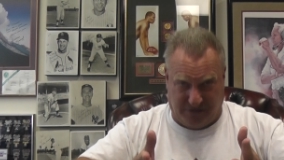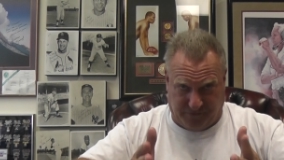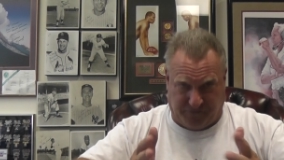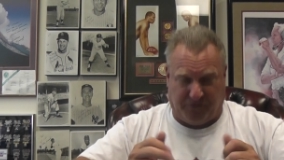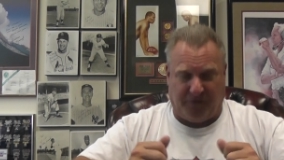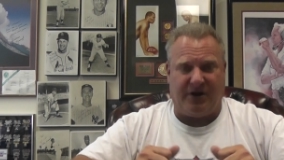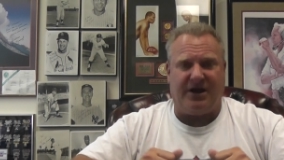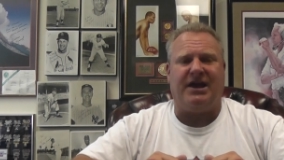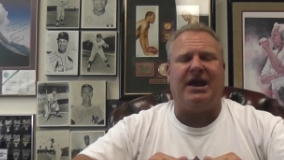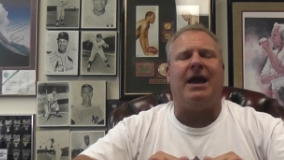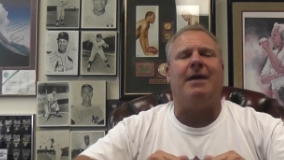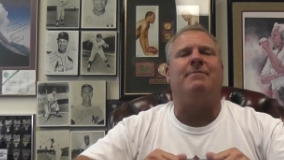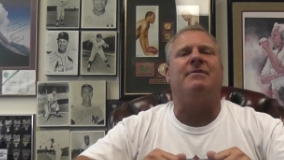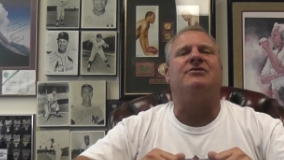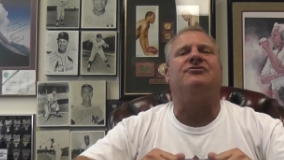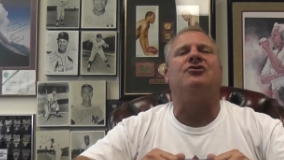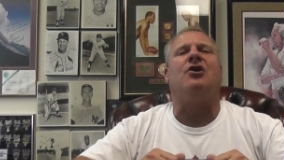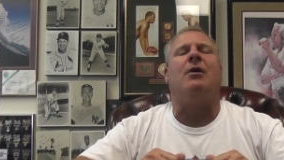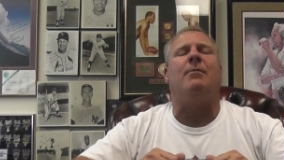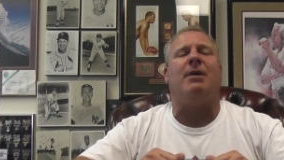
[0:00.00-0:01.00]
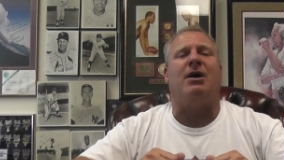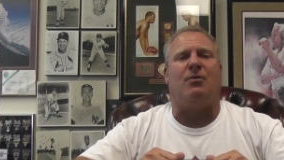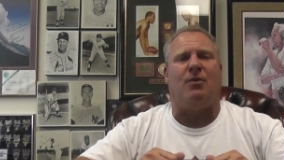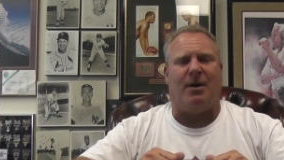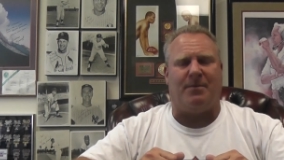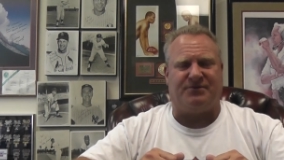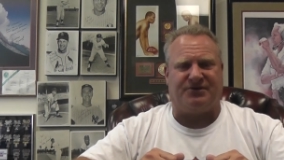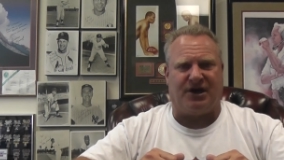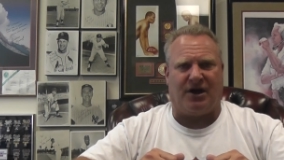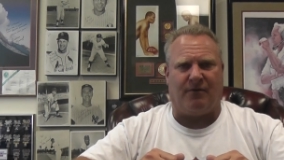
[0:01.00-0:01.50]
the free game that's on my
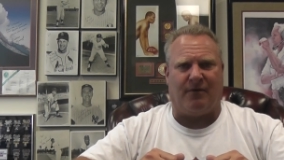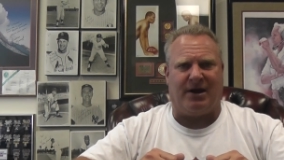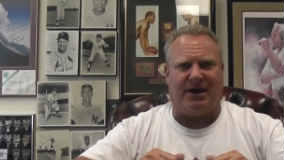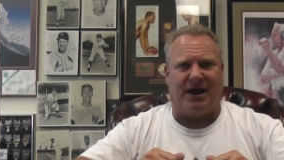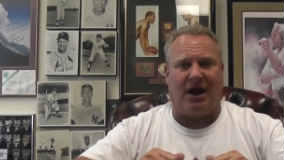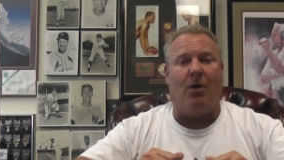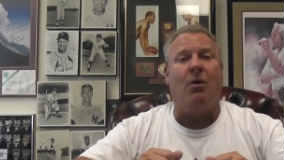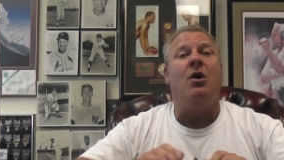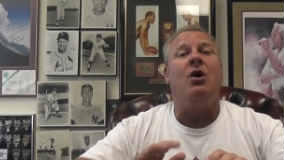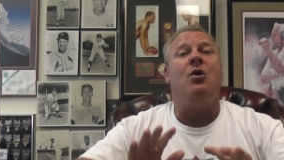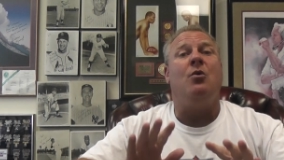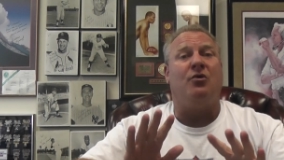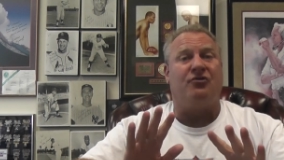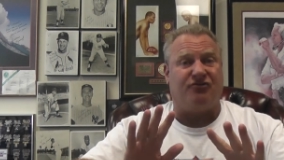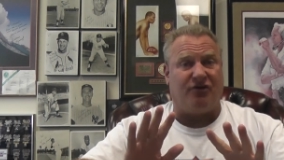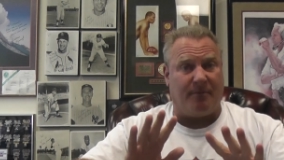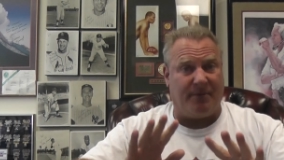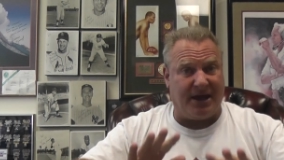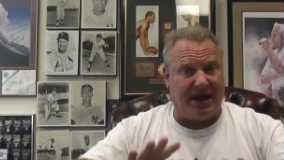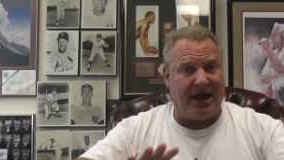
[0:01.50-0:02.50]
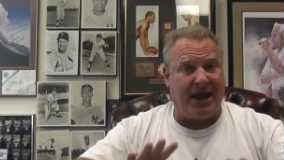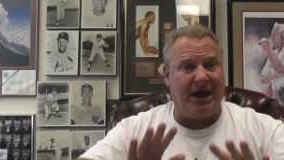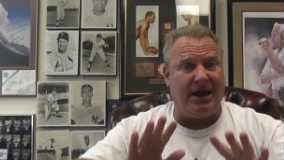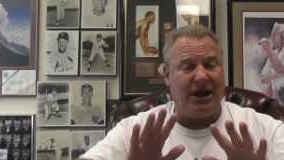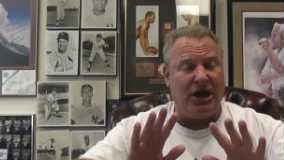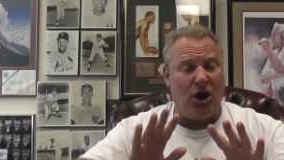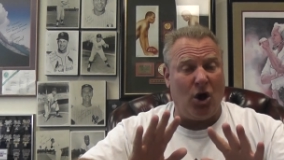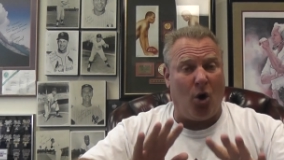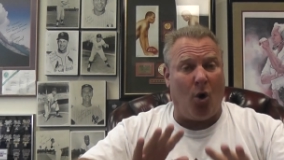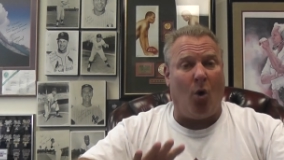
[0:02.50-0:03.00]
website right now, which I'm
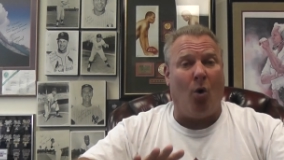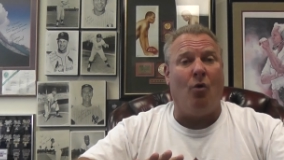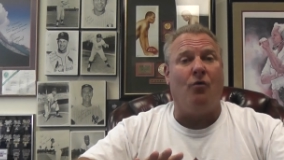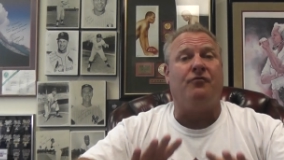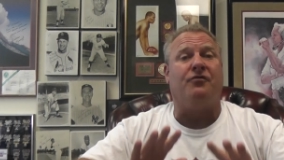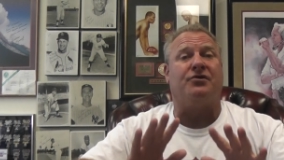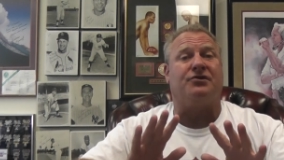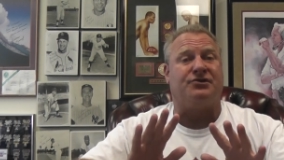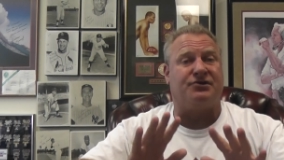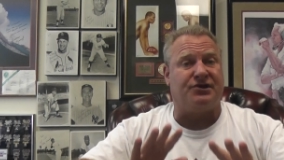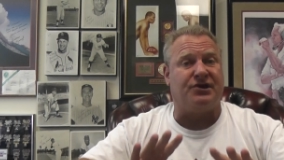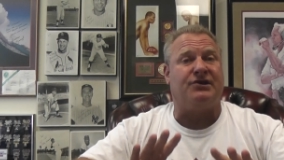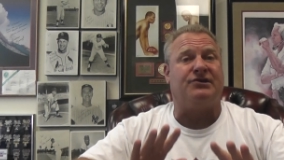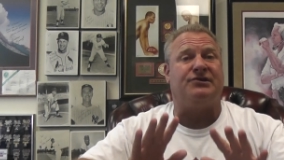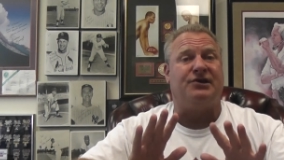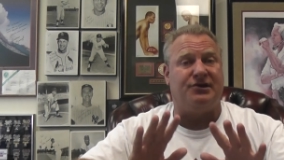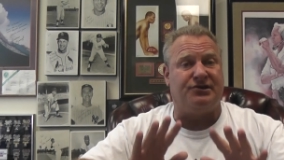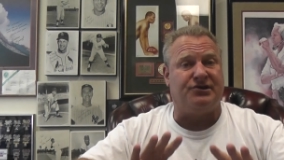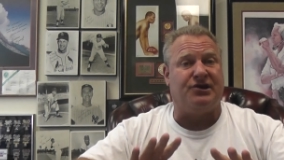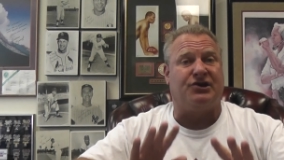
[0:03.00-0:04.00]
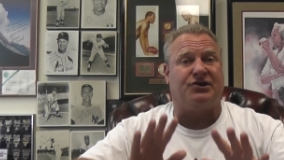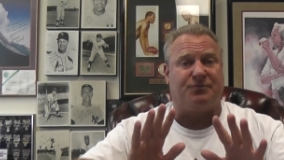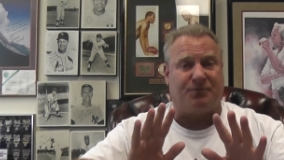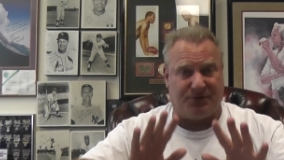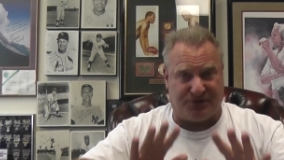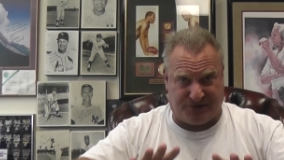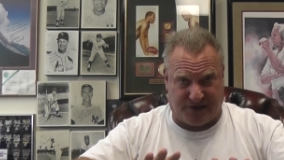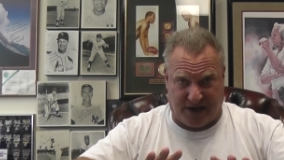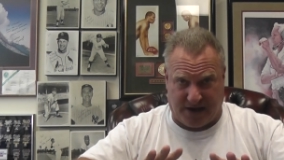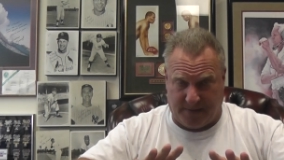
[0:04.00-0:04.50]
hitting over
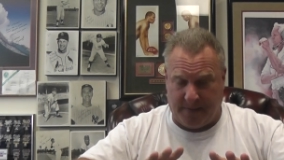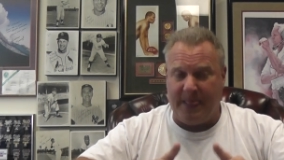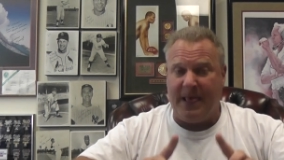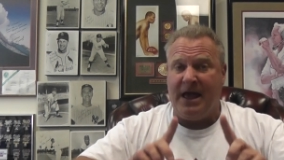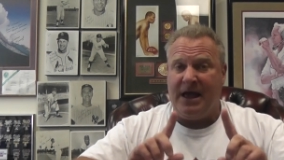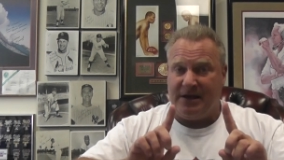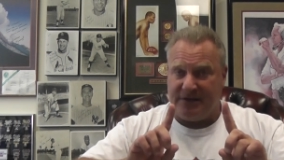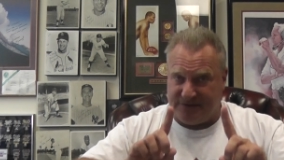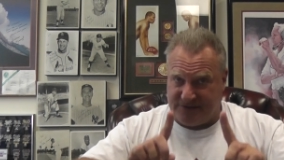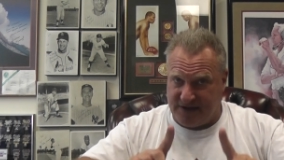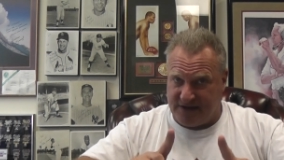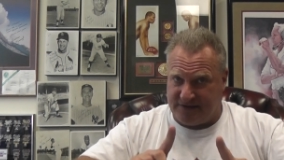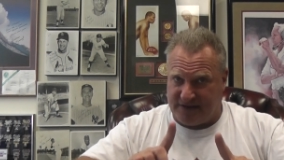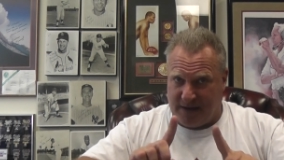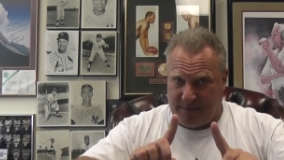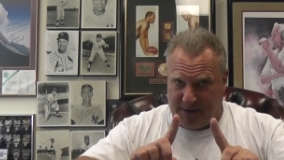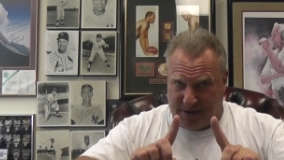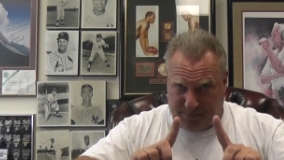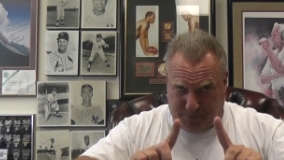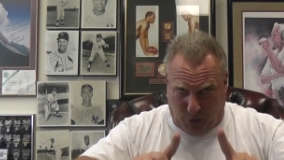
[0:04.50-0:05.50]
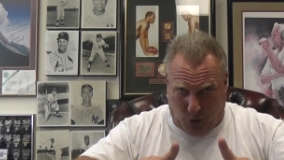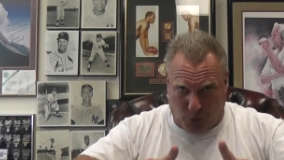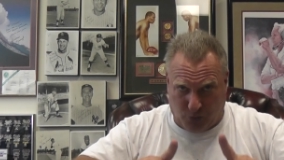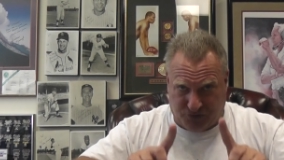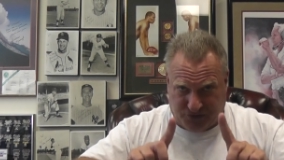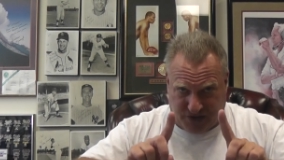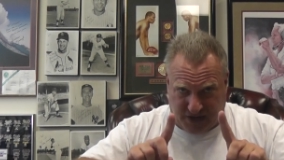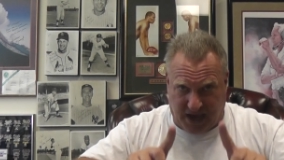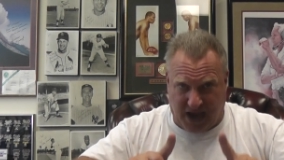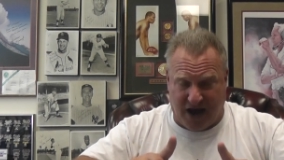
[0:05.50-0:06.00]
66% since I've been
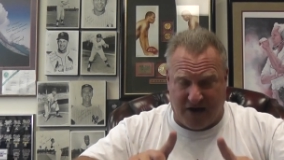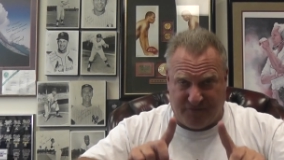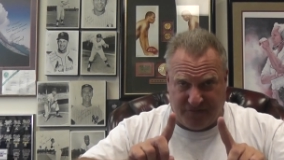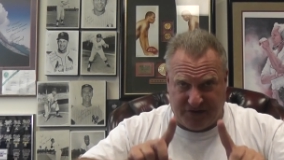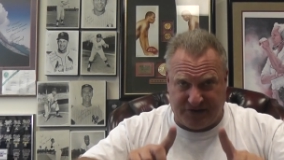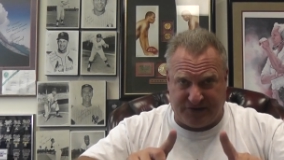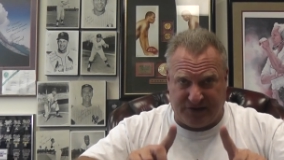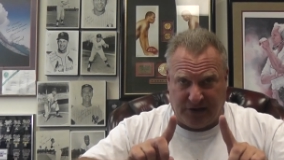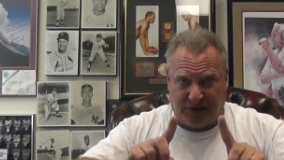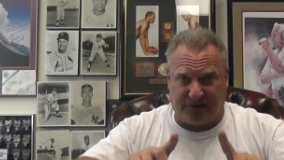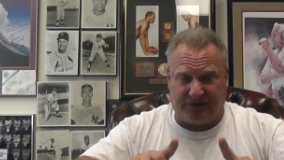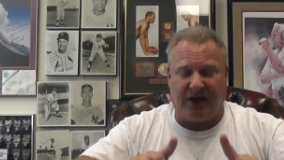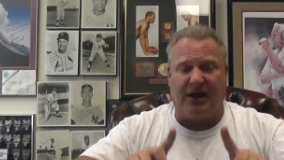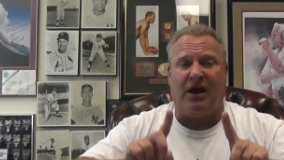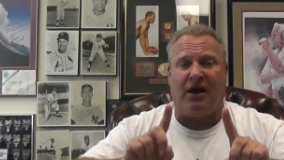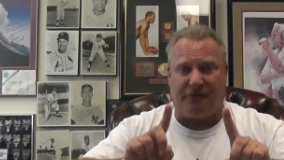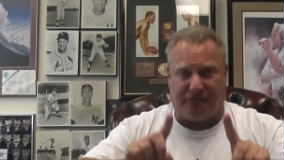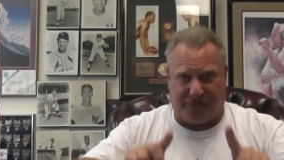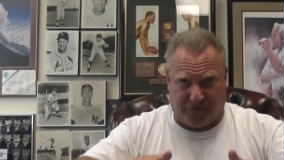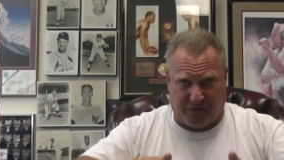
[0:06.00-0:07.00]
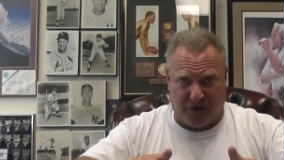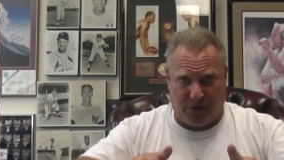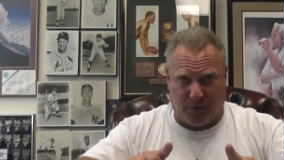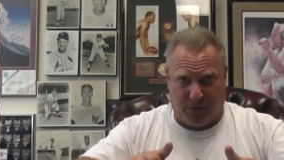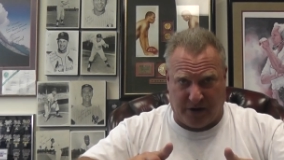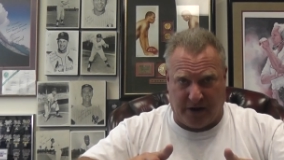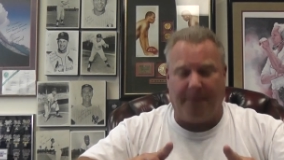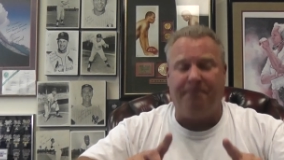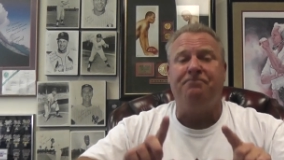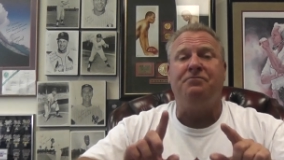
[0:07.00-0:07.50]
posting every single day a free
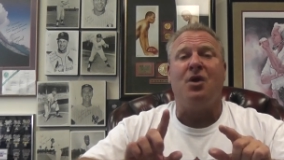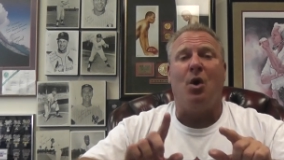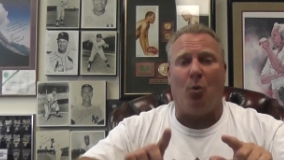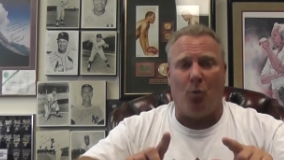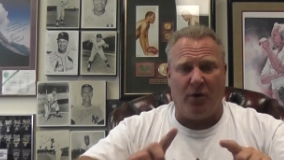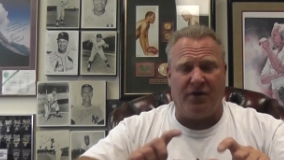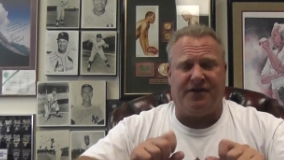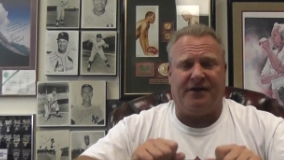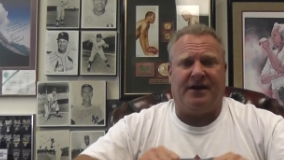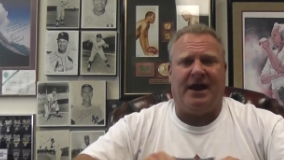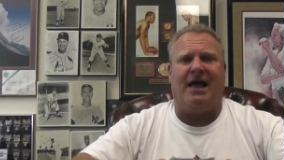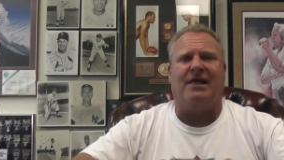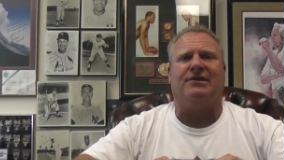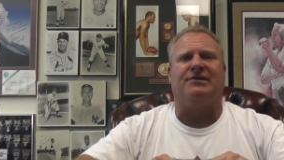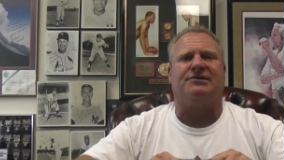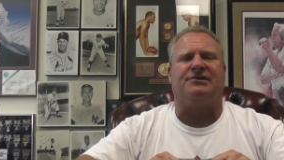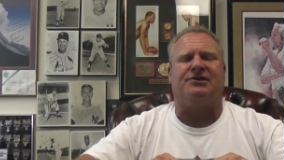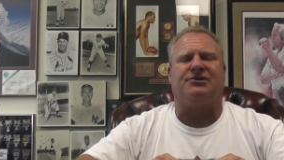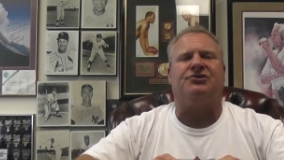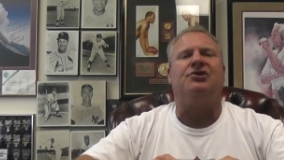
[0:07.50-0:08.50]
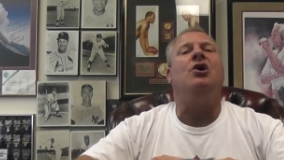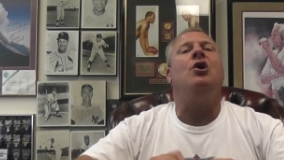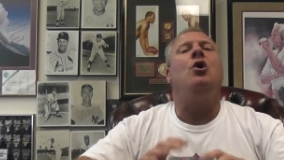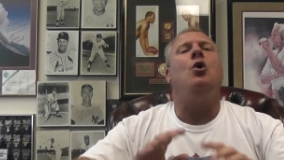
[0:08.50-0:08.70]
winner with analysis.